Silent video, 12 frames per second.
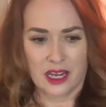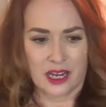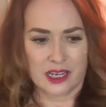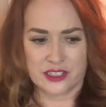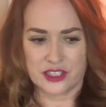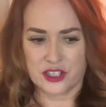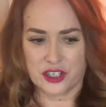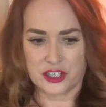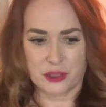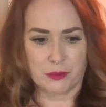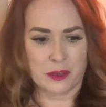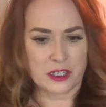It's
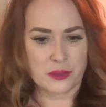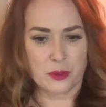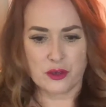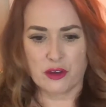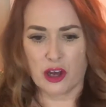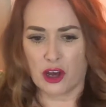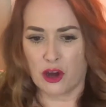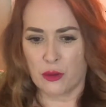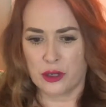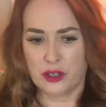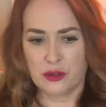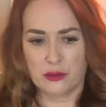just a place where you go
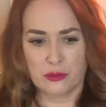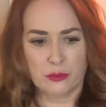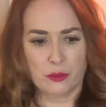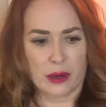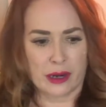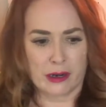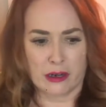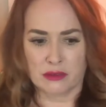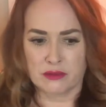and you wear